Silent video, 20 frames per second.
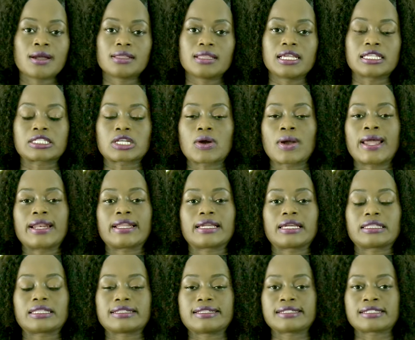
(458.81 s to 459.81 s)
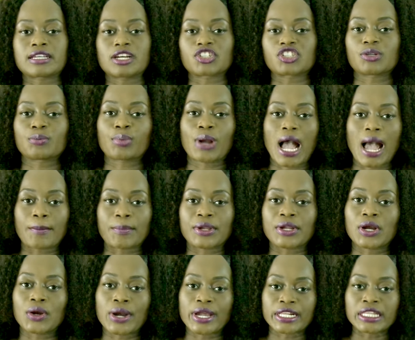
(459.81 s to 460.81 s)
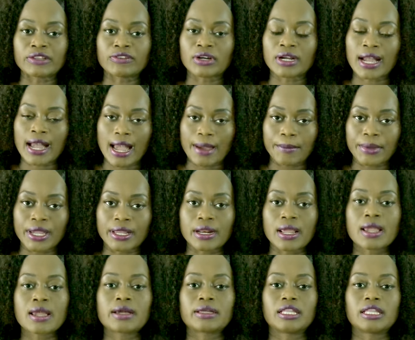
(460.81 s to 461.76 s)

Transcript: Let's go ahead and get the discussion popping. Go ahead and leave a comment.